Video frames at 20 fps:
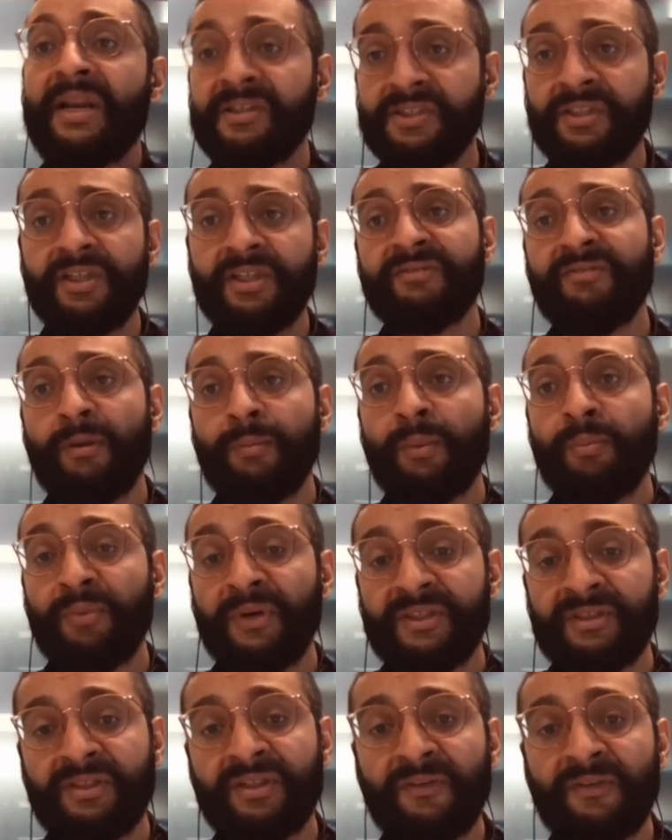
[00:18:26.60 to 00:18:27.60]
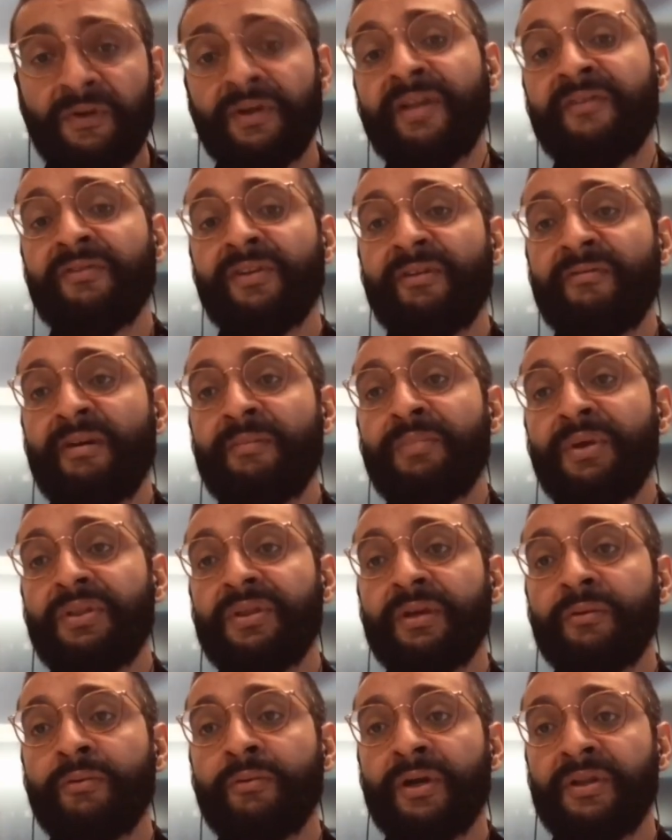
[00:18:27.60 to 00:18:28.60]
And a senior developer brings a different level of
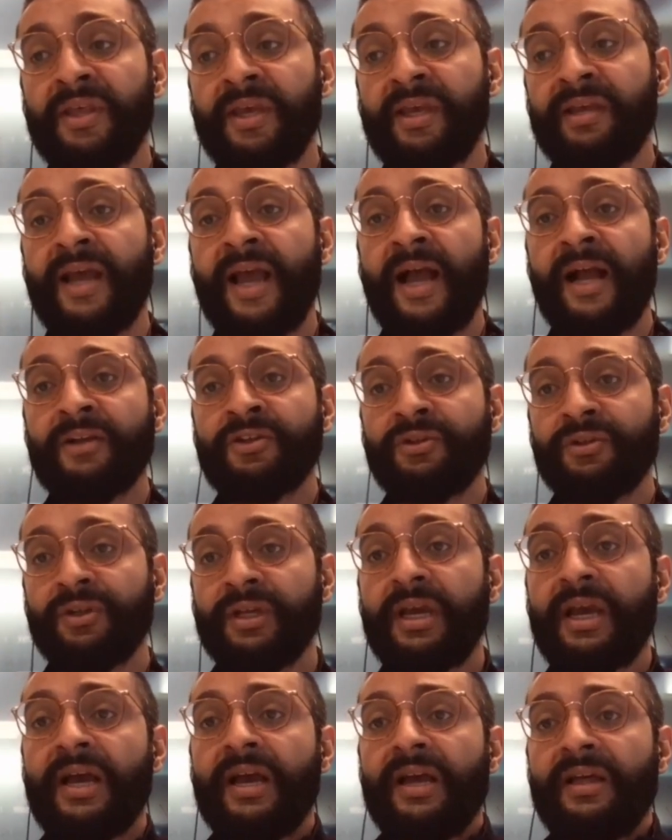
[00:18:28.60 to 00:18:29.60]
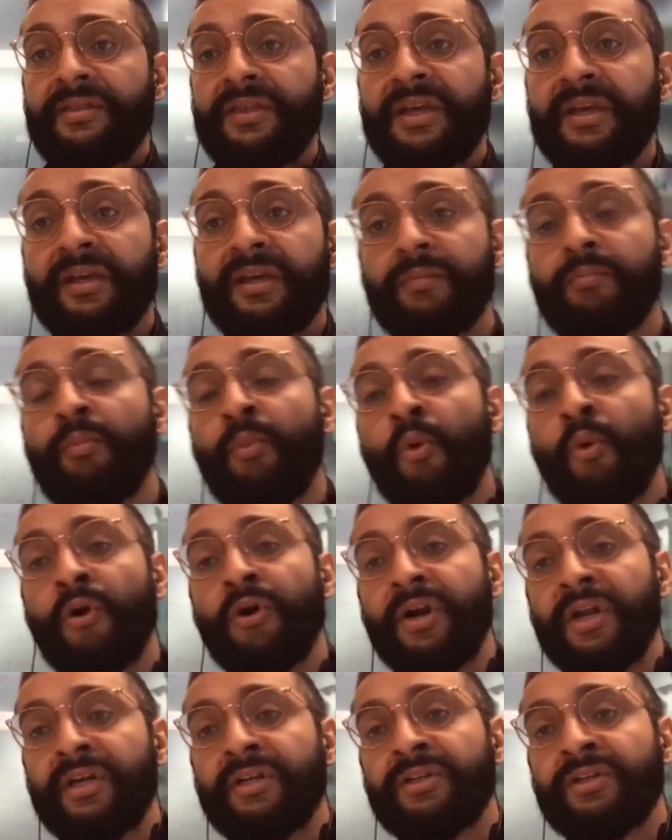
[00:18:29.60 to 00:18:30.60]
empathy, where they can actually think
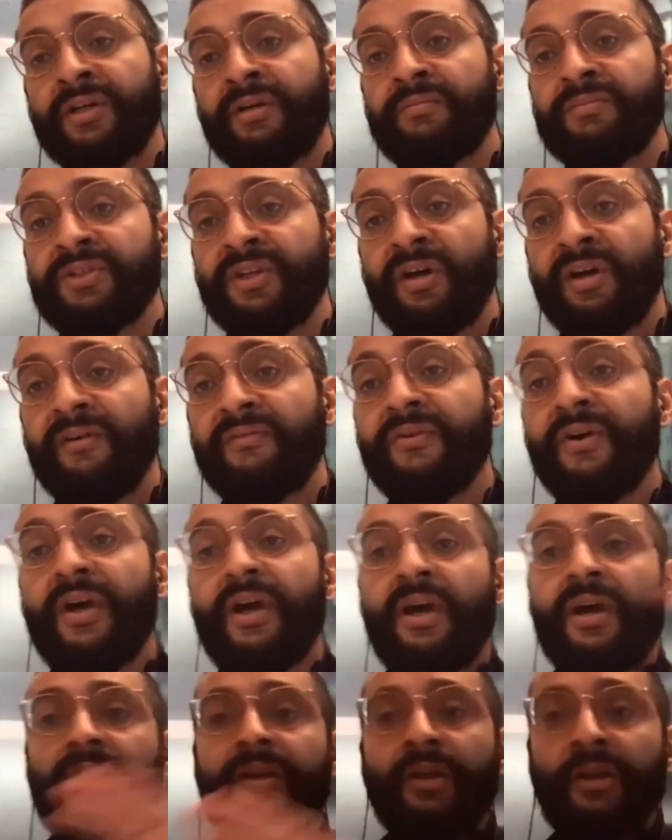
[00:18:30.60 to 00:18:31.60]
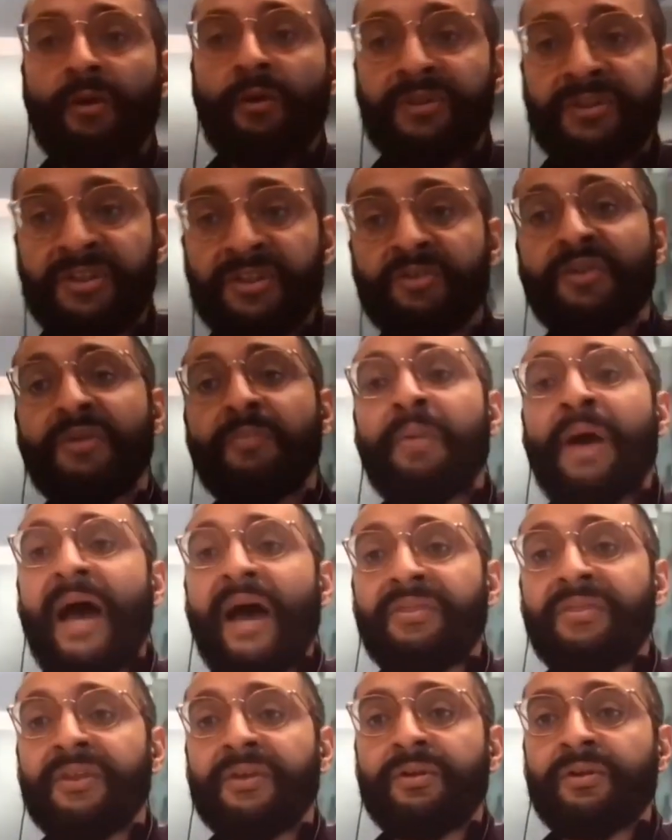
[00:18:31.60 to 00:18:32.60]
more in terms of, this is the
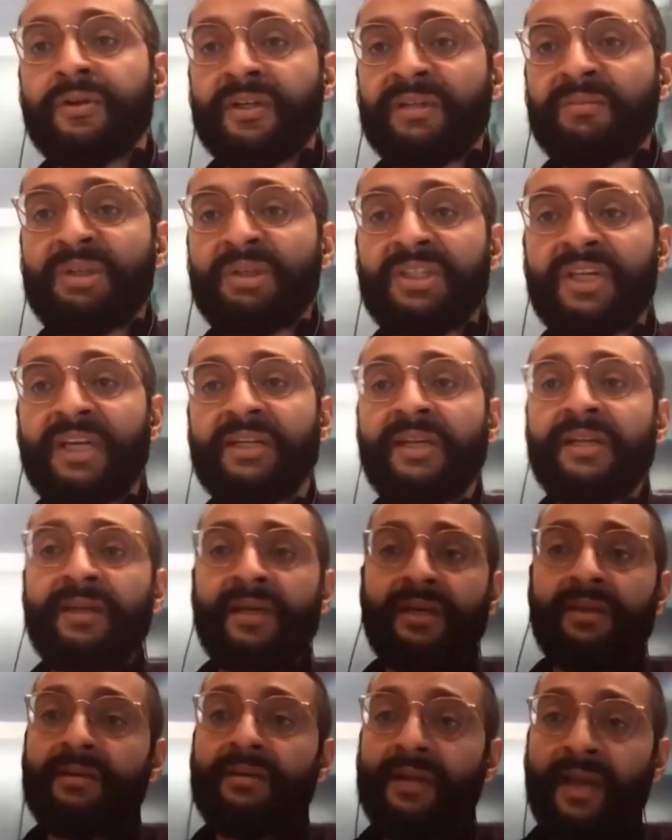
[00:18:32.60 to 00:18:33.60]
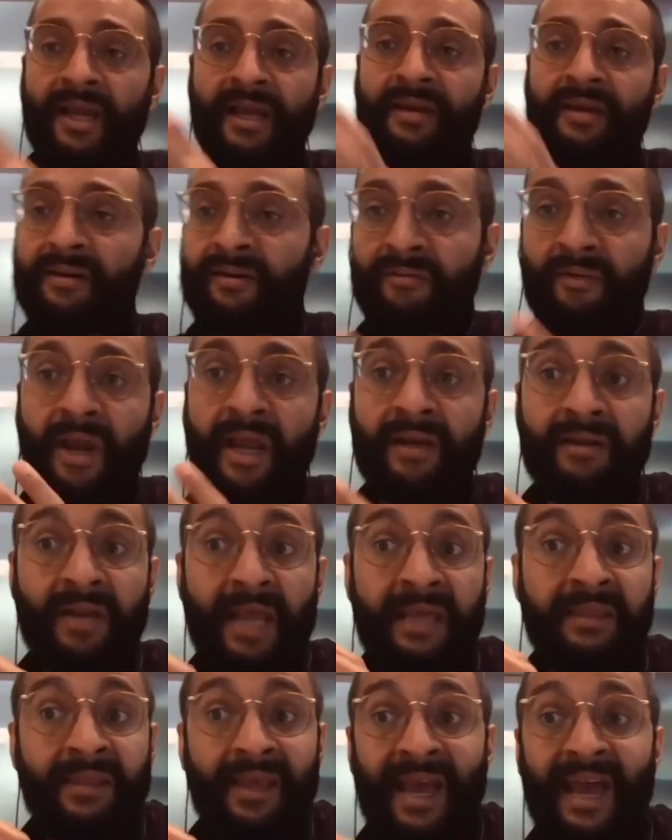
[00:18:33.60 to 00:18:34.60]
path that you're going to be taking,
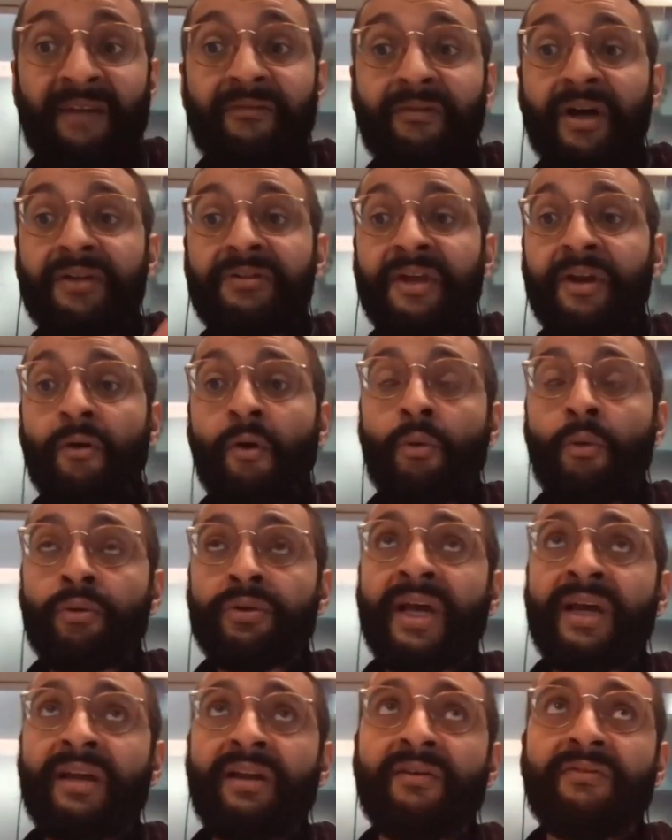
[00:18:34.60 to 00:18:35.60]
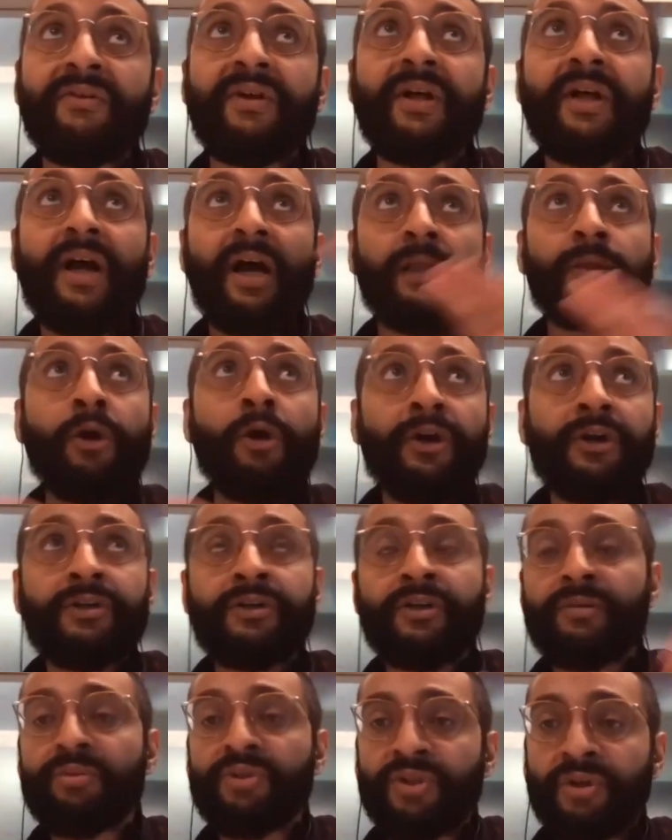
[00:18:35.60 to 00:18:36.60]
and they have their own kind of a longer
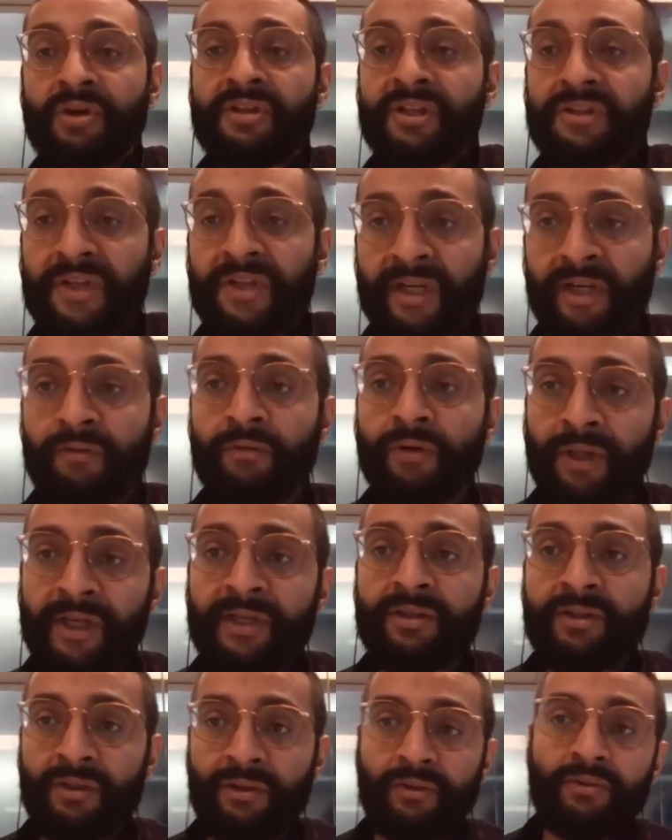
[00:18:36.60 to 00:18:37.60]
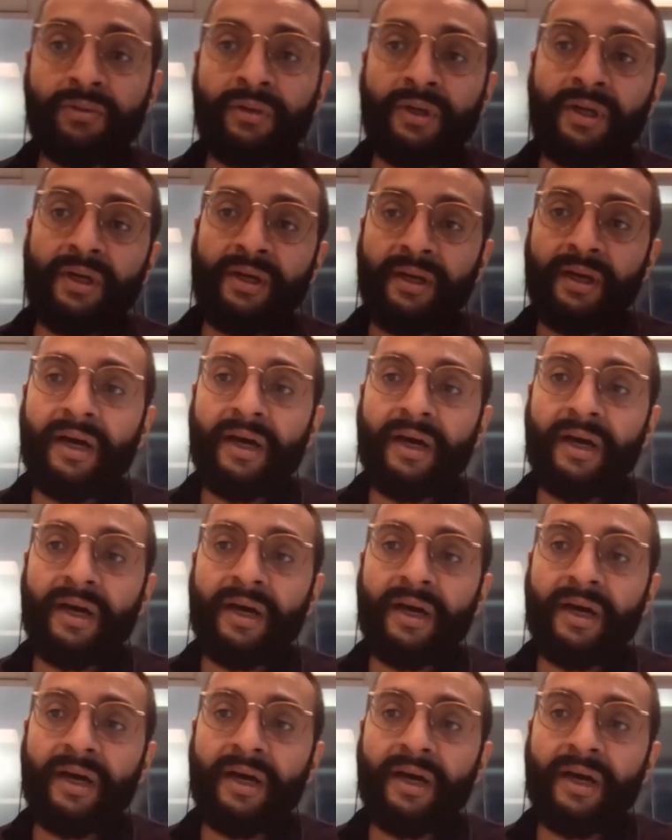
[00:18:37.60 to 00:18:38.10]
term journey that they can relate to